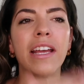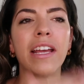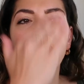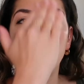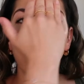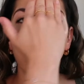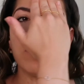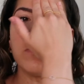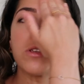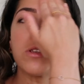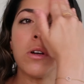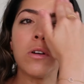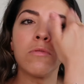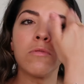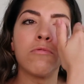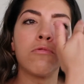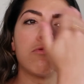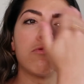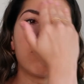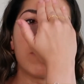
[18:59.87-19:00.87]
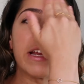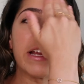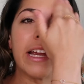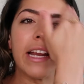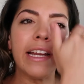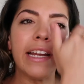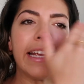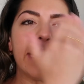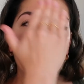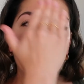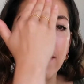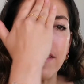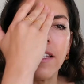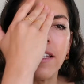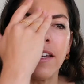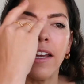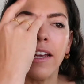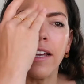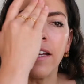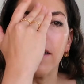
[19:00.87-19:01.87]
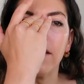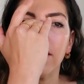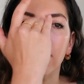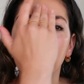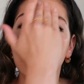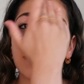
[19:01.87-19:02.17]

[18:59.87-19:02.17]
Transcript: goes on really easily.